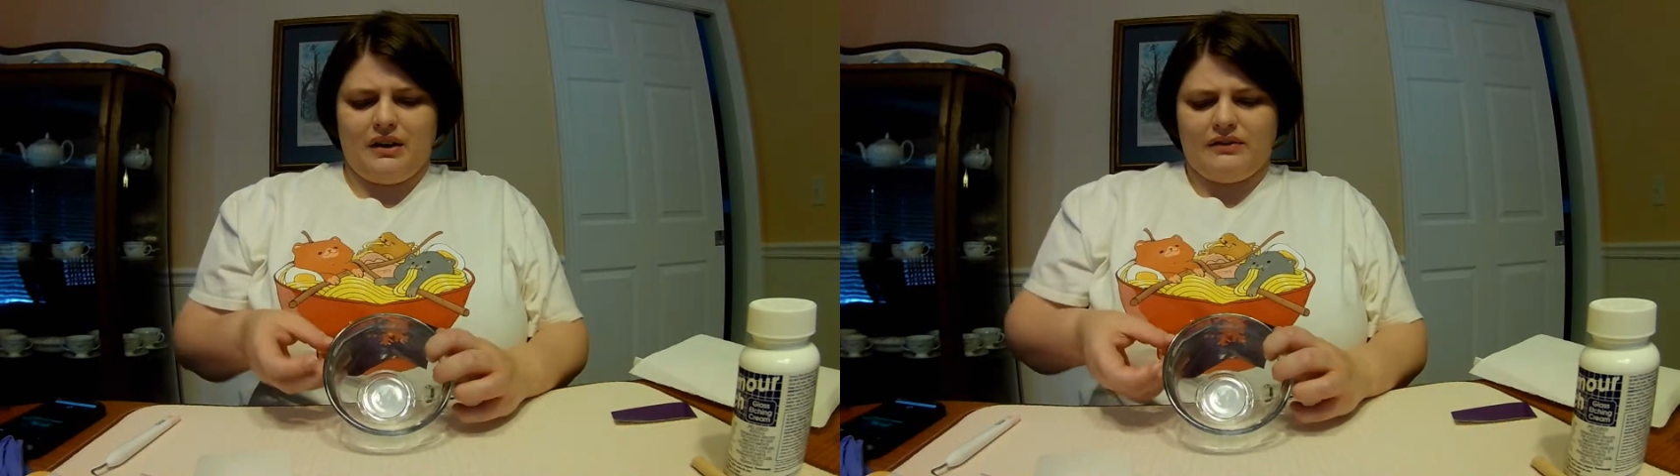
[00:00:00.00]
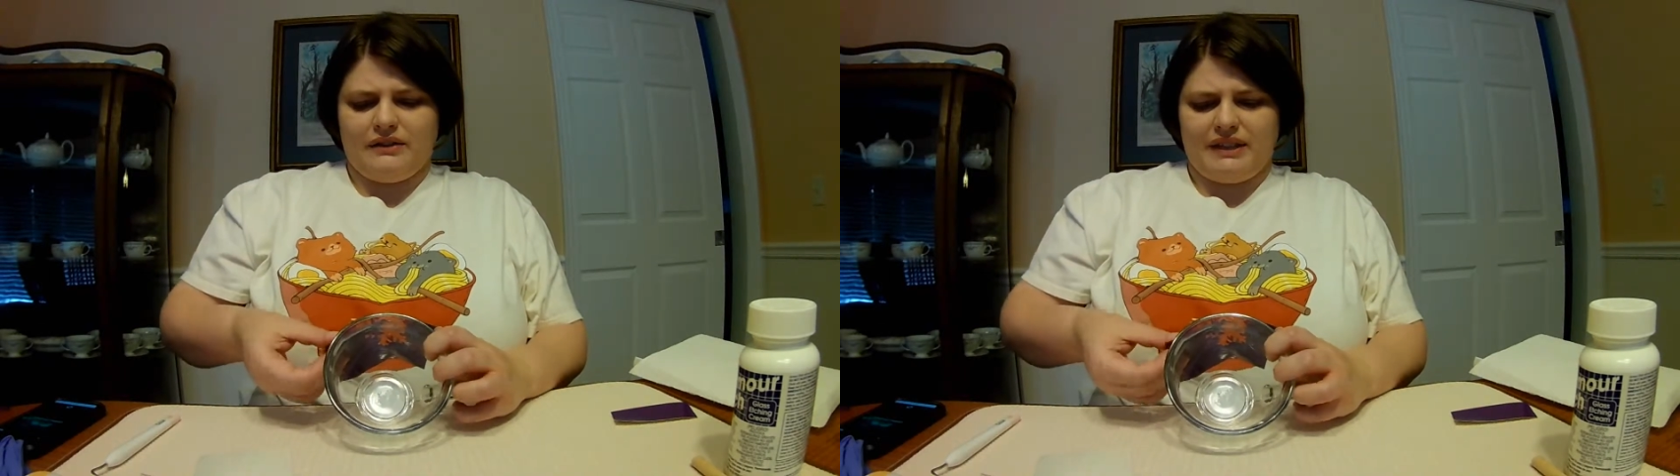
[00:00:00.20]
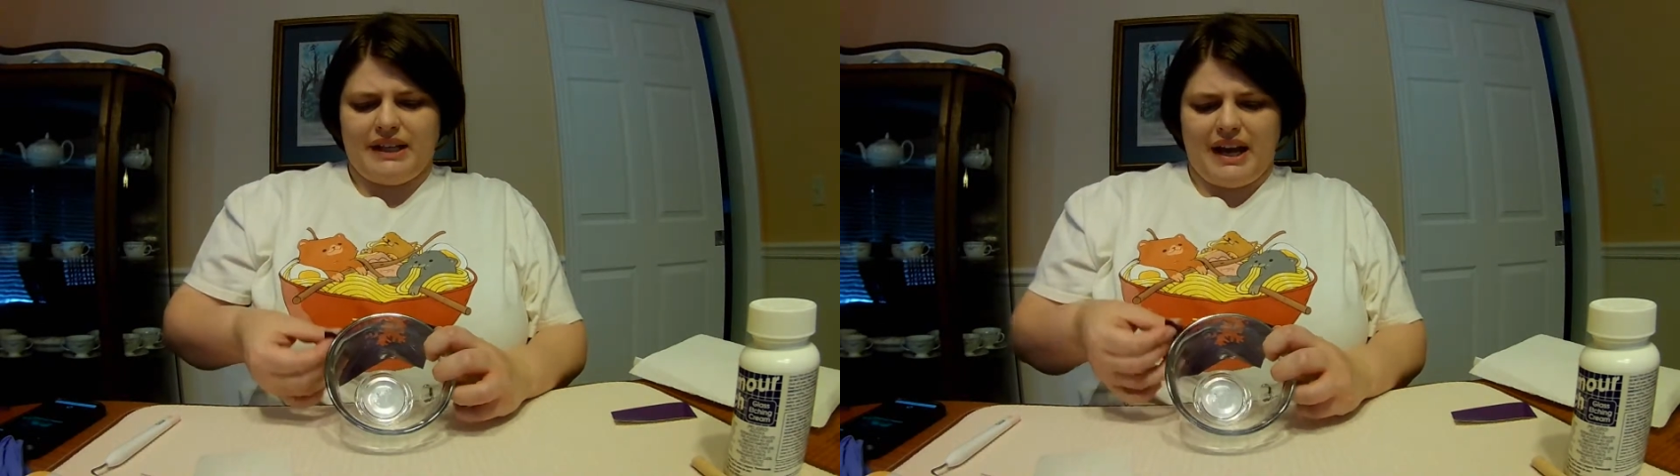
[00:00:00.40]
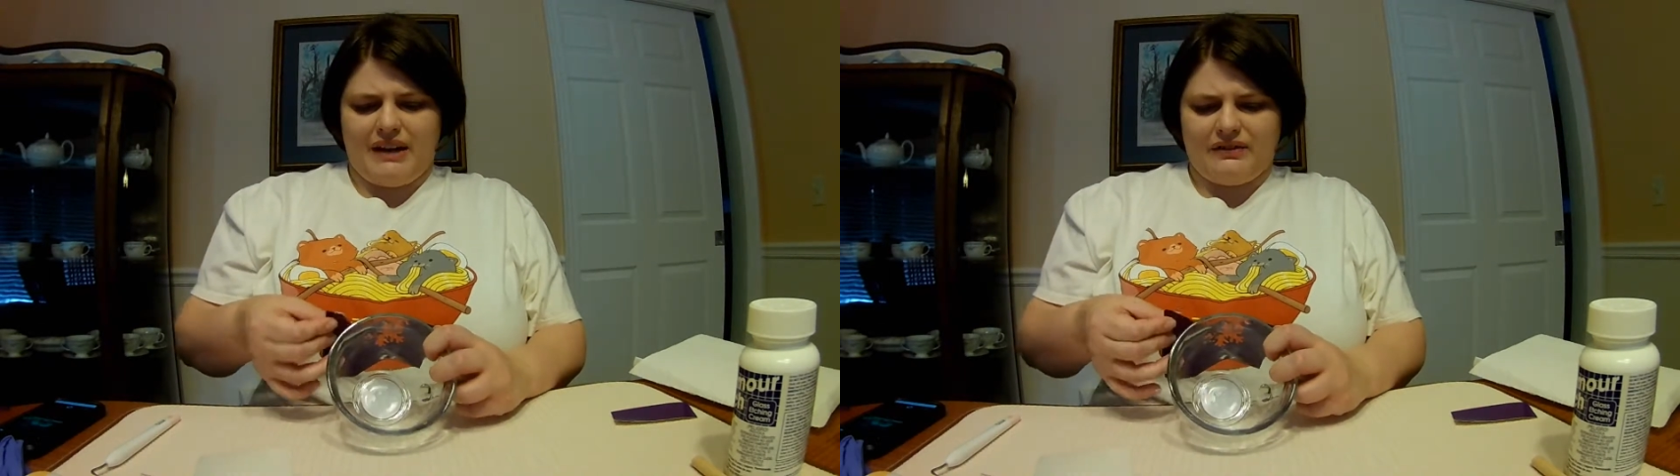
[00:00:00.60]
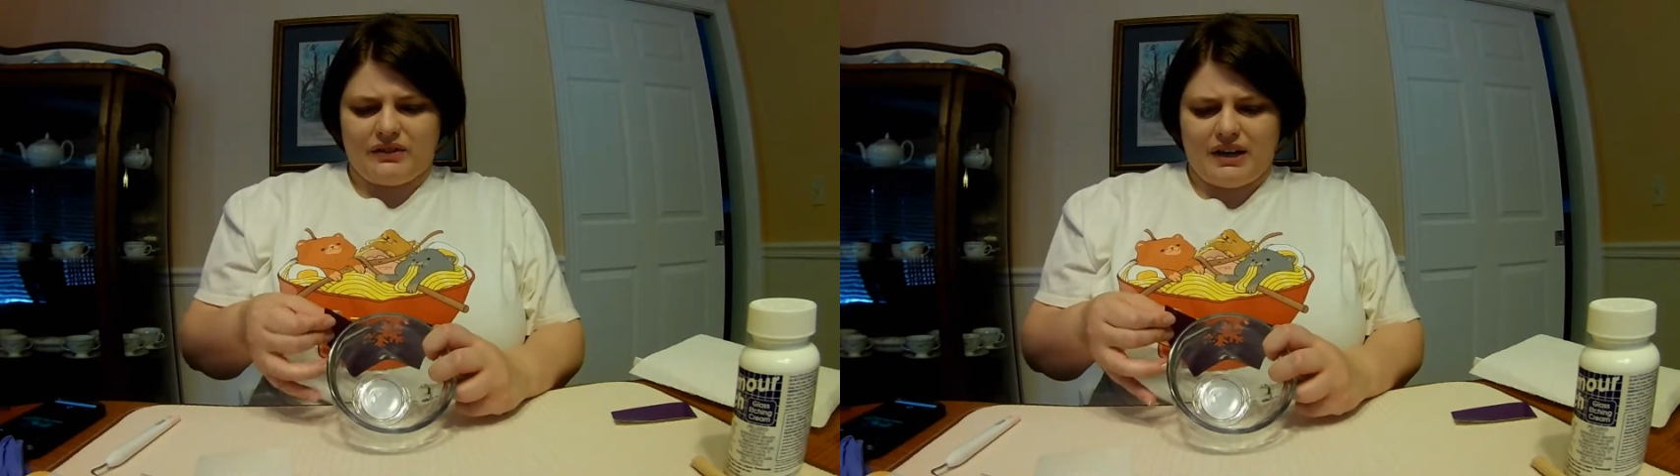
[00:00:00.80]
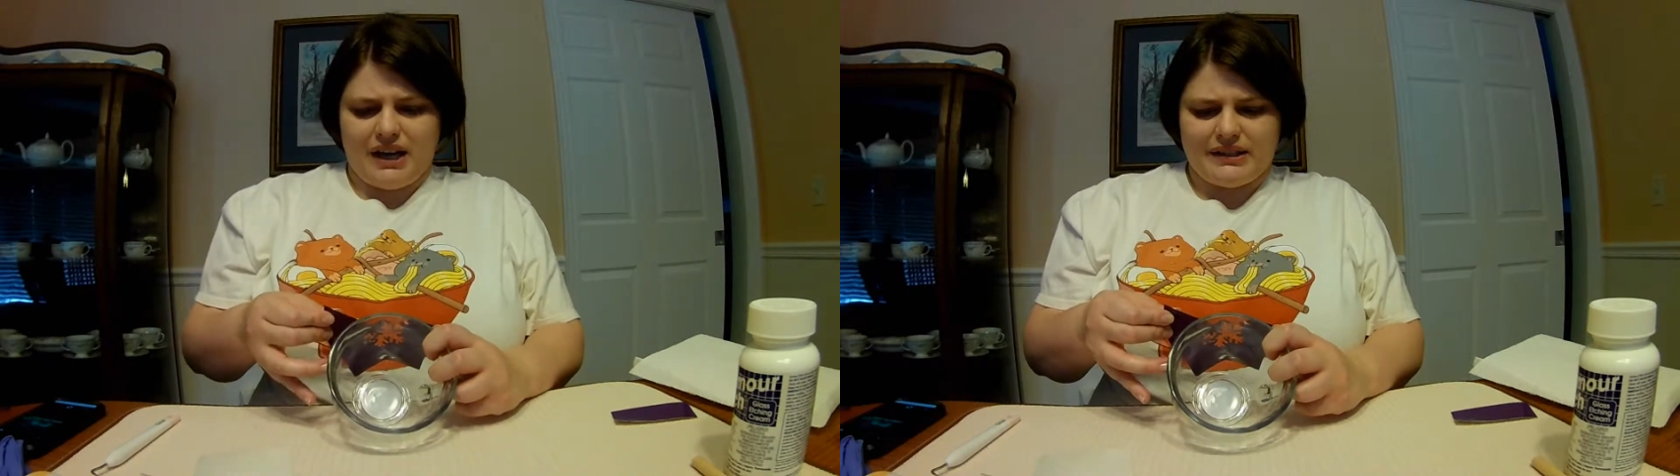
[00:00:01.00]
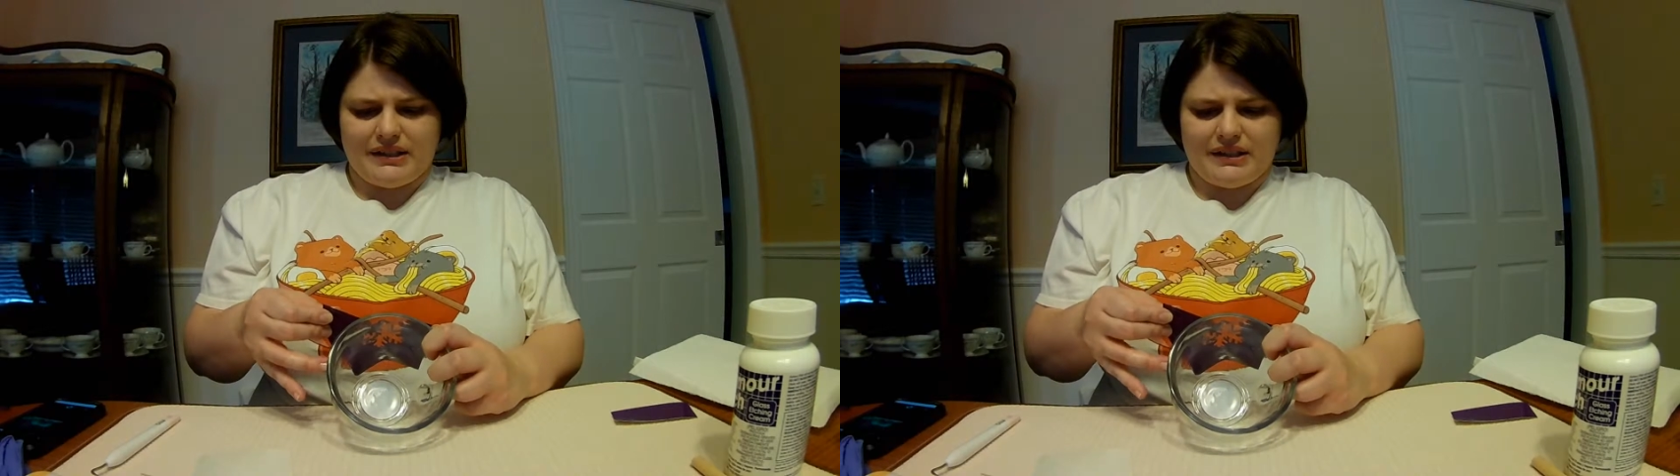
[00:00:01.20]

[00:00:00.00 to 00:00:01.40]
off of it after I